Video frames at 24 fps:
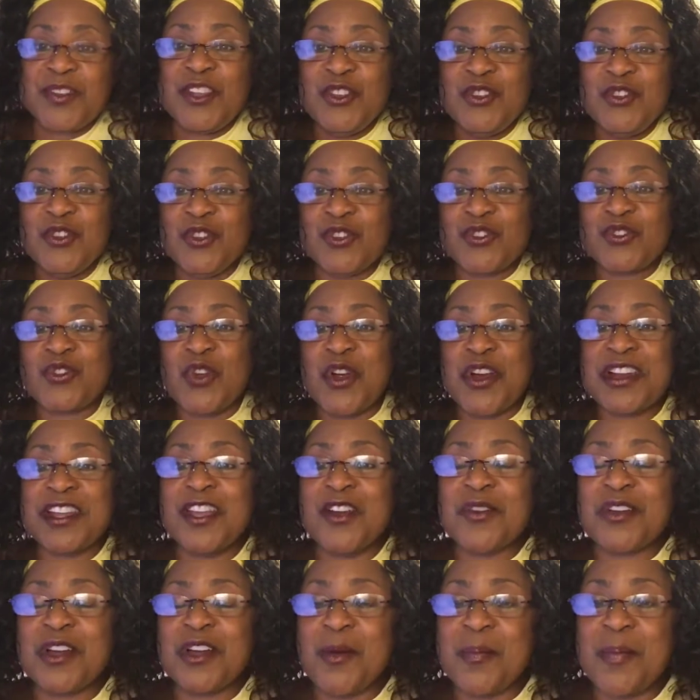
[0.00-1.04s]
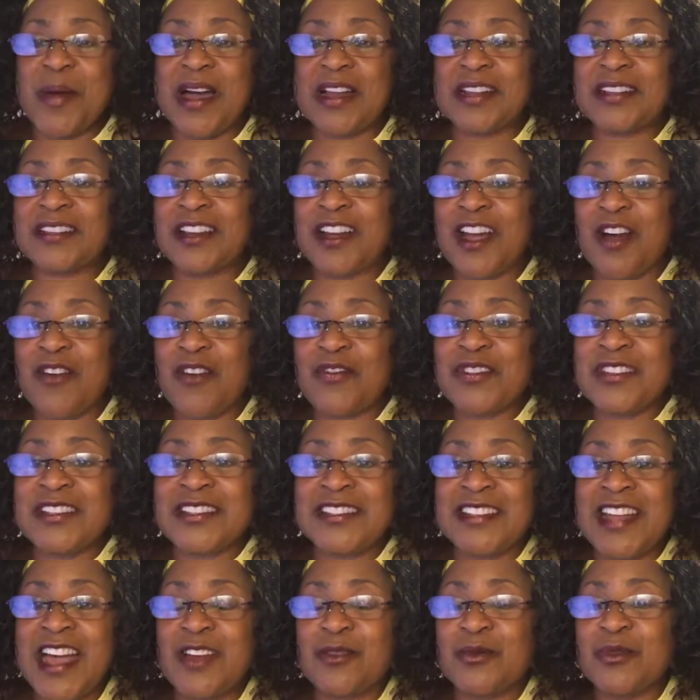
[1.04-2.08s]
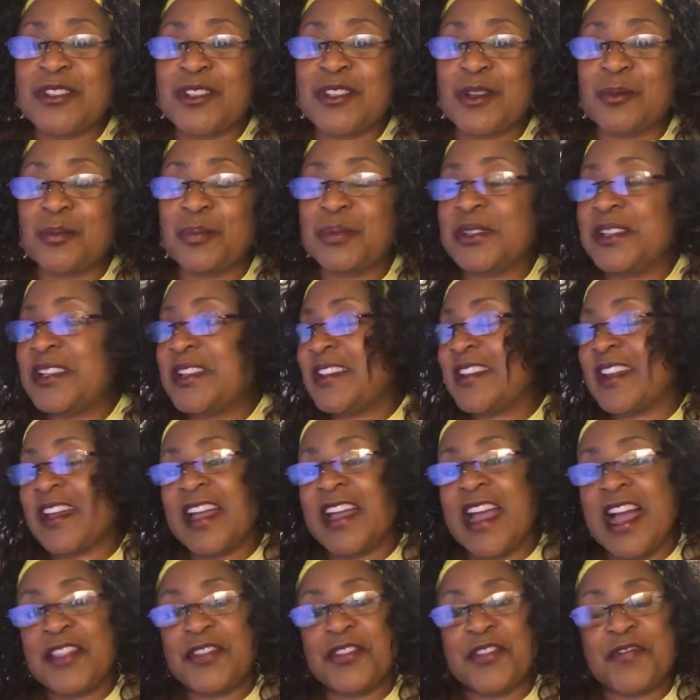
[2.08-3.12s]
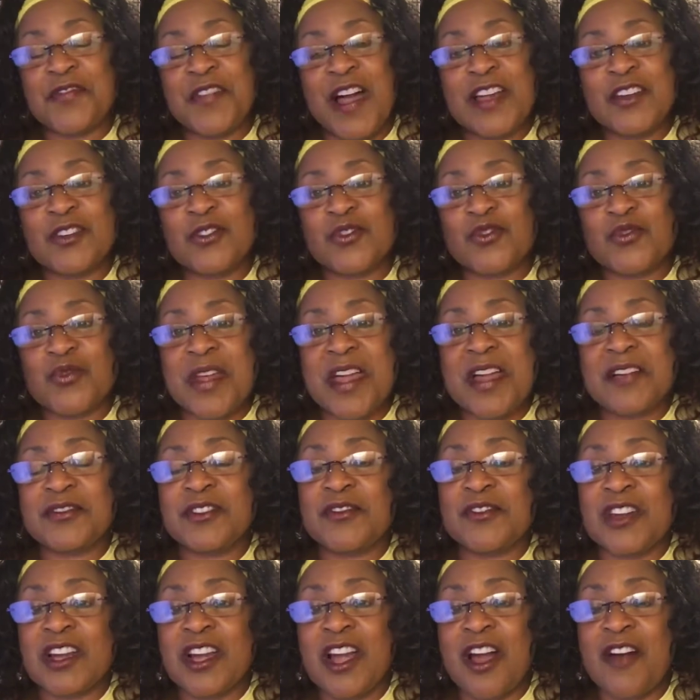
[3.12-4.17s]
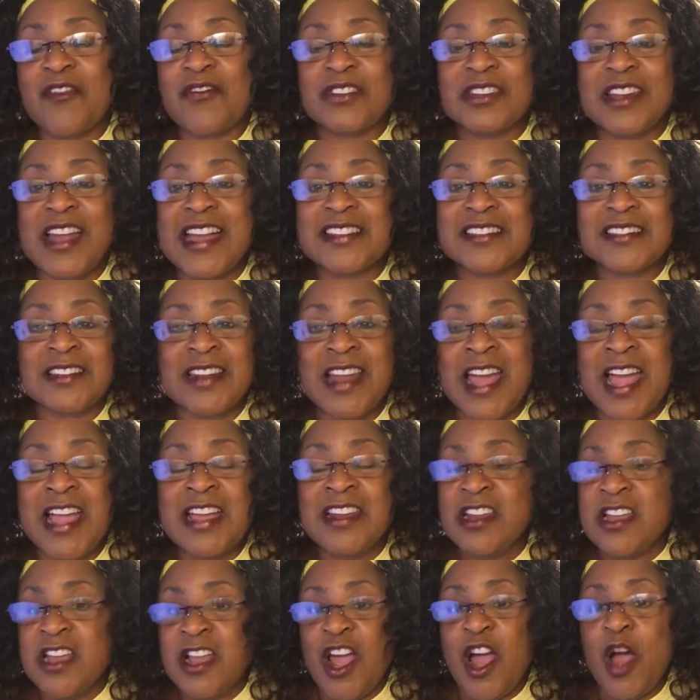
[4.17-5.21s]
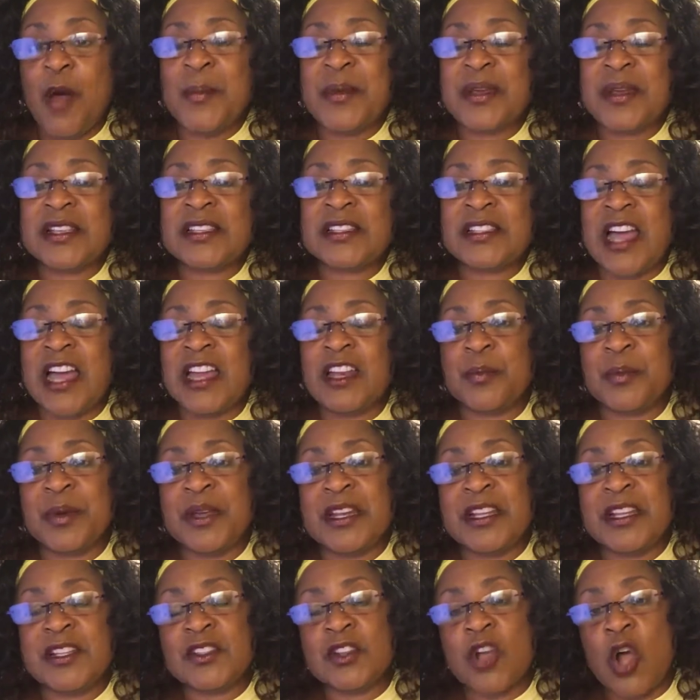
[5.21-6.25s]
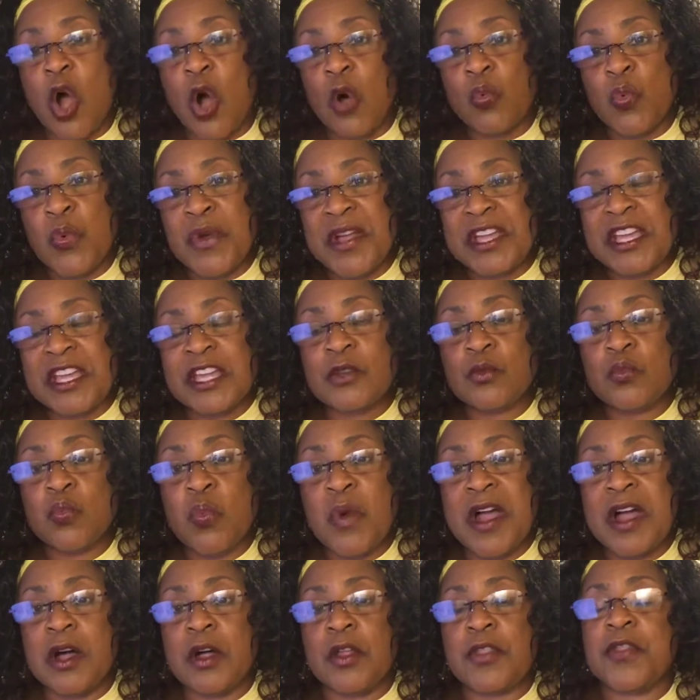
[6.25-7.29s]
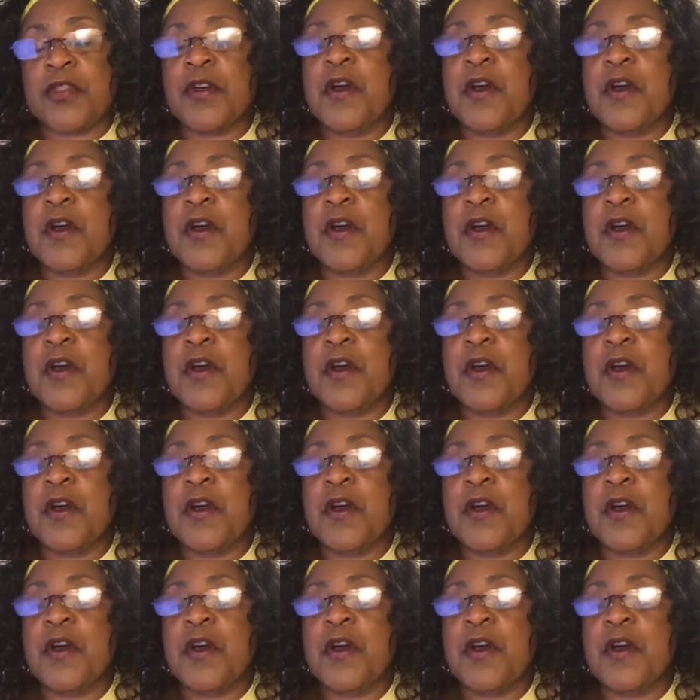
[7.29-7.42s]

You'll start hearing about it. The cover design was completed. I got the final draft of the cover last night. I'm excited, but it's called Wicked Wealth.